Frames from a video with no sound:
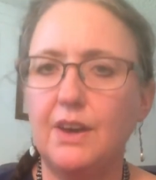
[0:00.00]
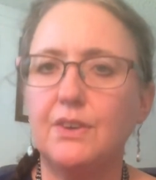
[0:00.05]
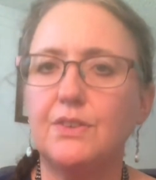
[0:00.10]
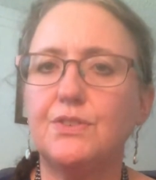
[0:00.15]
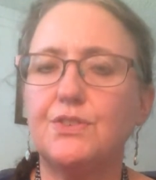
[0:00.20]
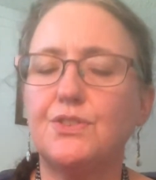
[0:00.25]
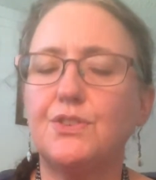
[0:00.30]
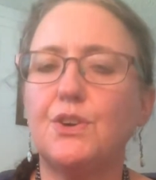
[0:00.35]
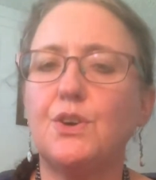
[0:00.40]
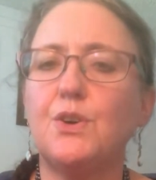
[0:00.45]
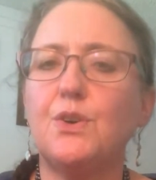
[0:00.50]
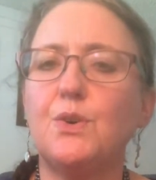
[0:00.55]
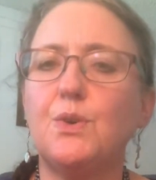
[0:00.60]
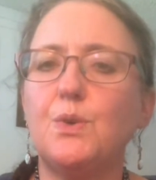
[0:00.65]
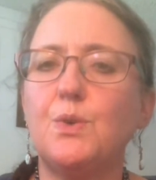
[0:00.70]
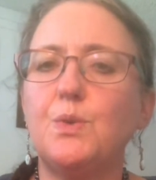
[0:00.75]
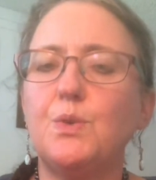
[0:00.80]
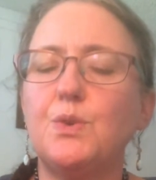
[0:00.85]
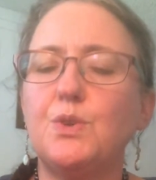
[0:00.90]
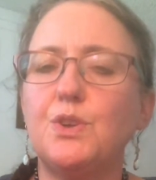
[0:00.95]

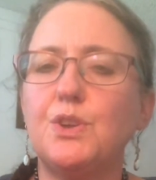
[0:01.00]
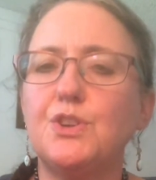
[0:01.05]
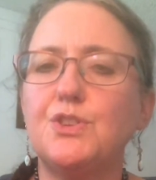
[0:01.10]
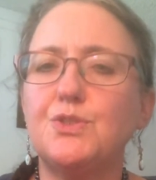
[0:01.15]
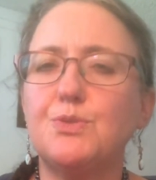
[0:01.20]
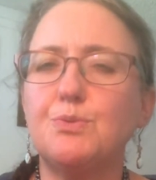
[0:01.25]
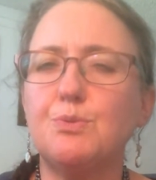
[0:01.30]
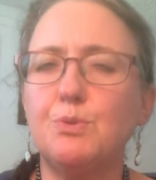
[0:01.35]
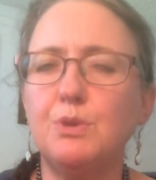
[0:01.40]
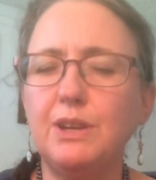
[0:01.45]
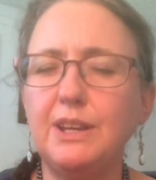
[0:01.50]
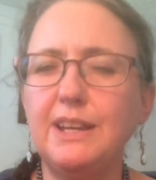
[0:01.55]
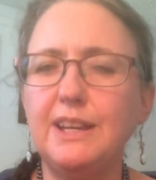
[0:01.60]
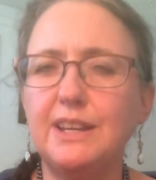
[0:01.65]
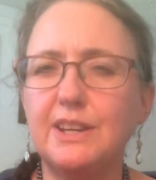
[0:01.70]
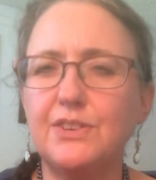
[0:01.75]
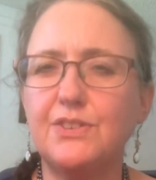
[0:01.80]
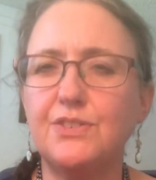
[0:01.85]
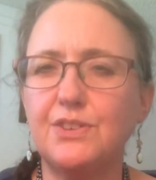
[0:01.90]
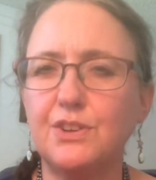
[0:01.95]
So it's really
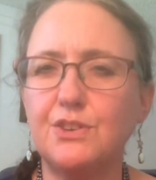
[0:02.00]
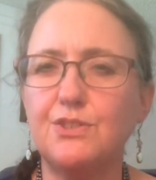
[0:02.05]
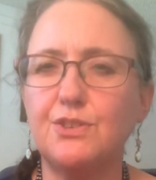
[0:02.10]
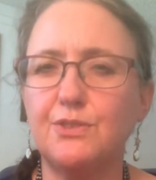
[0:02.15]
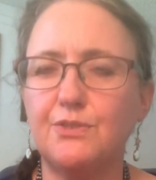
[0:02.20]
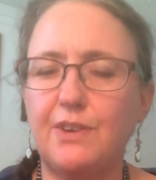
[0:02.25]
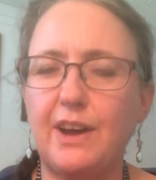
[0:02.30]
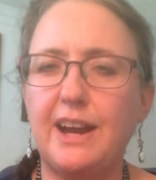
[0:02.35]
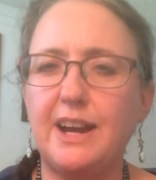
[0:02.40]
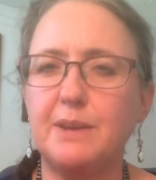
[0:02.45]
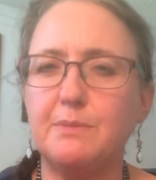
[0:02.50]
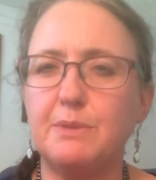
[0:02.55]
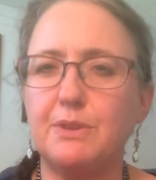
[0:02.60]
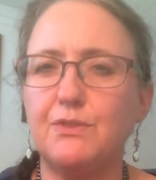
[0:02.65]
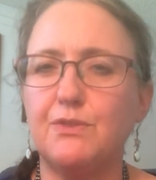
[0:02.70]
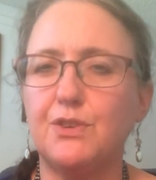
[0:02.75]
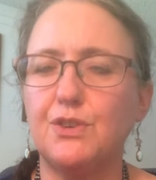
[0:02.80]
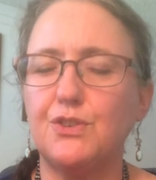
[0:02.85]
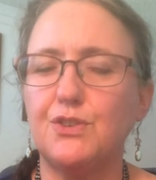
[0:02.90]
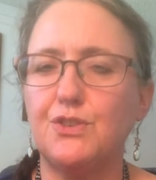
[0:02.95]
an essential vitamin
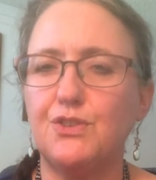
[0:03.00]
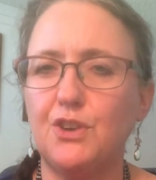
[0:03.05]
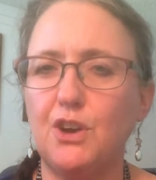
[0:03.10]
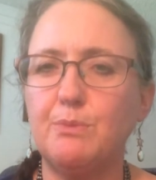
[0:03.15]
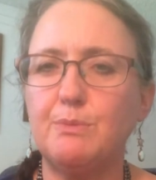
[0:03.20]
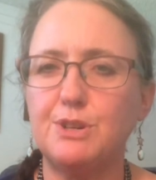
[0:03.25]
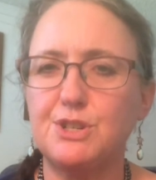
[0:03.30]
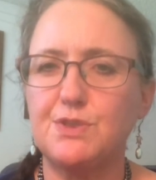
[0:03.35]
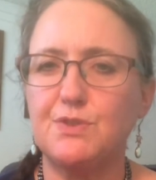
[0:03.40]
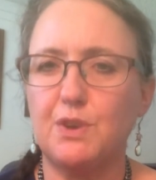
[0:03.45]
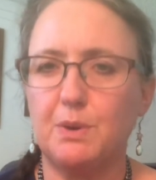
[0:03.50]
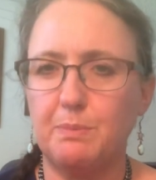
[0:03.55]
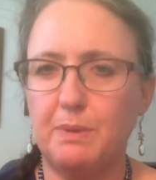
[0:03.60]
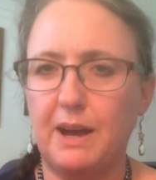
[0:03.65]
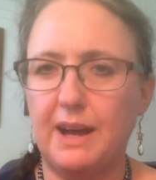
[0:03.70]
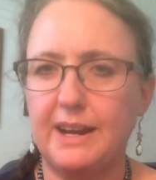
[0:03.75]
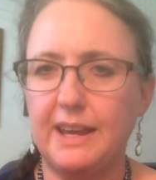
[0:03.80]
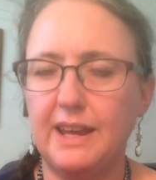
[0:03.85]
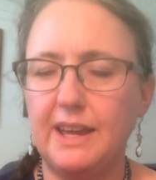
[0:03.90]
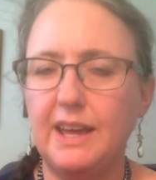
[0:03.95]
for so much of your
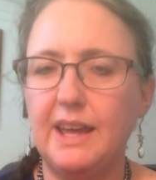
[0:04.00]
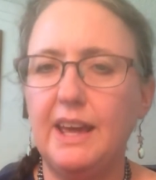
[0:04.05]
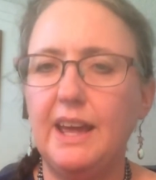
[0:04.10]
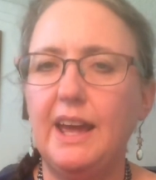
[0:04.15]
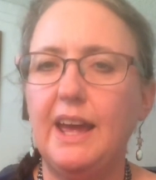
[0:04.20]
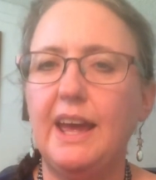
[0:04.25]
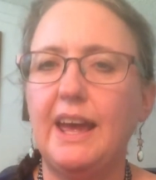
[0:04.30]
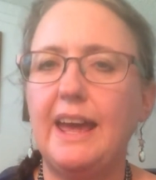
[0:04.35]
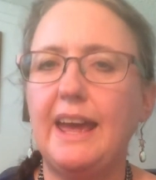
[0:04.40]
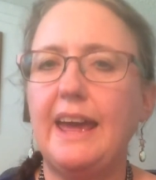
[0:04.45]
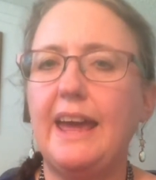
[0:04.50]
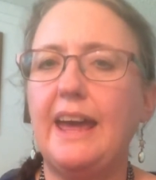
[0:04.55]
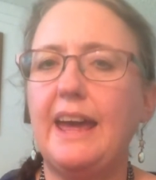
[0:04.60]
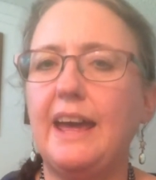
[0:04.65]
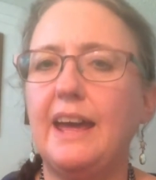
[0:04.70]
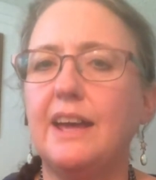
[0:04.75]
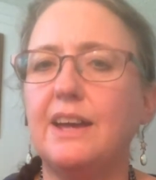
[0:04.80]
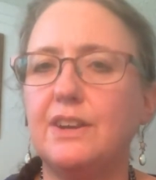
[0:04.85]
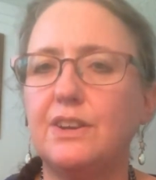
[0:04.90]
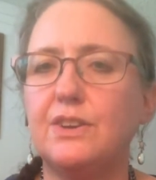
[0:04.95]
body.
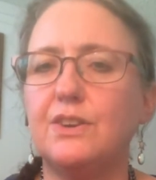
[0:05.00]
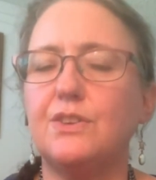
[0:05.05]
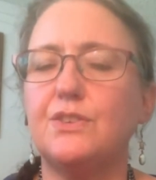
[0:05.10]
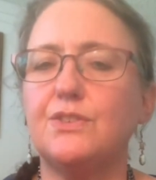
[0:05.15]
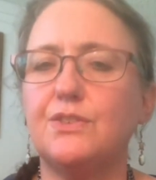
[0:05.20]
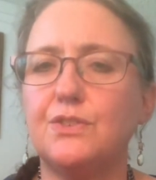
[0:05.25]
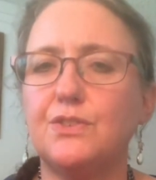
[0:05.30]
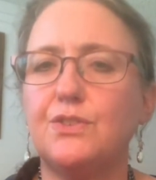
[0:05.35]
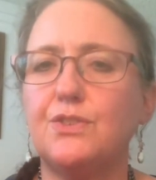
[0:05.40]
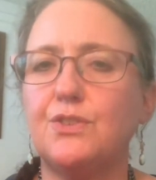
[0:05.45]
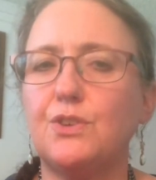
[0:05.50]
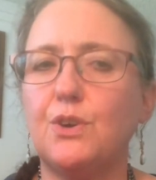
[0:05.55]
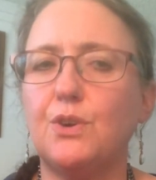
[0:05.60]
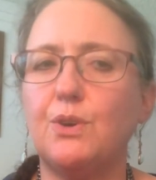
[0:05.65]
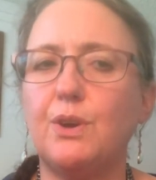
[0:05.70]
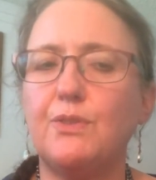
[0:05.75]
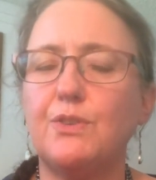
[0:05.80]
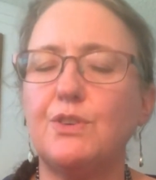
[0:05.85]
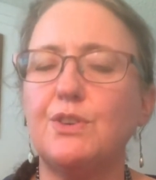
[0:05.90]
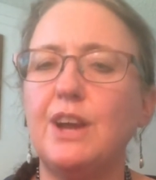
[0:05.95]
And so
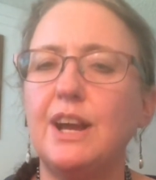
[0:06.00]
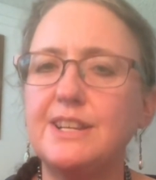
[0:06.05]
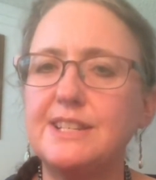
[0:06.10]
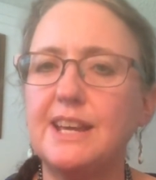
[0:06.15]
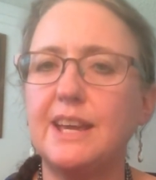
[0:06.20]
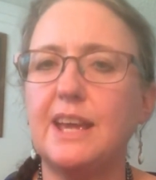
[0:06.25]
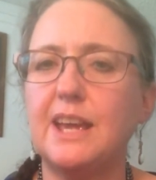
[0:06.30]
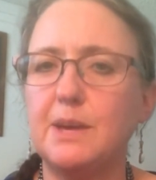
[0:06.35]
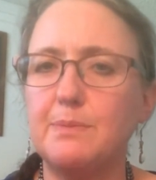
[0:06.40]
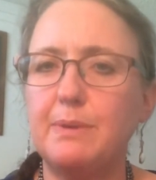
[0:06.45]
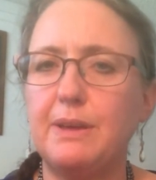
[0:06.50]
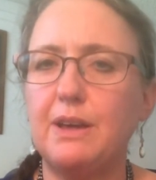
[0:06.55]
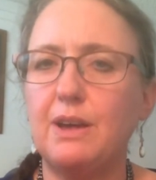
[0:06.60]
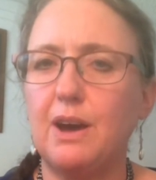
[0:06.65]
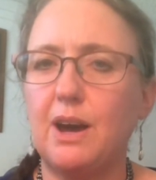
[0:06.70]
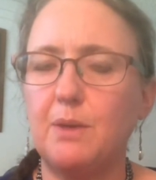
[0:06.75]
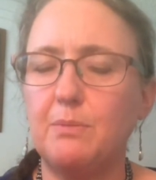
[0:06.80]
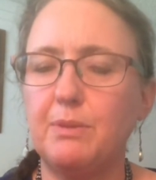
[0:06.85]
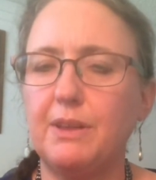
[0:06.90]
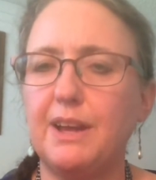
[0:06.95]
if you're not taking a B
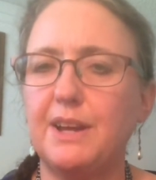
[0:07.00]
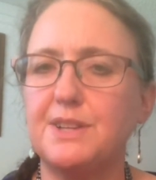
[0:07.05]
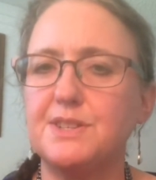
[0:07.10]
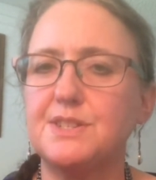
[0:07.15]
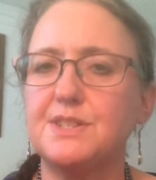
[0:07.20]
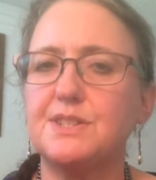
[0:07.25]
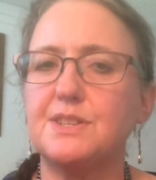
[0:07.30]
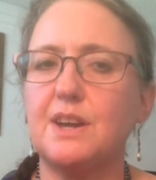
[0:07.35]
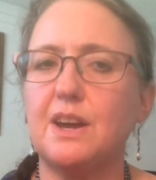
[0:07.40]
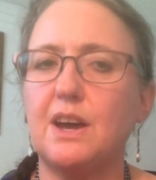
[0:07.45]
complex,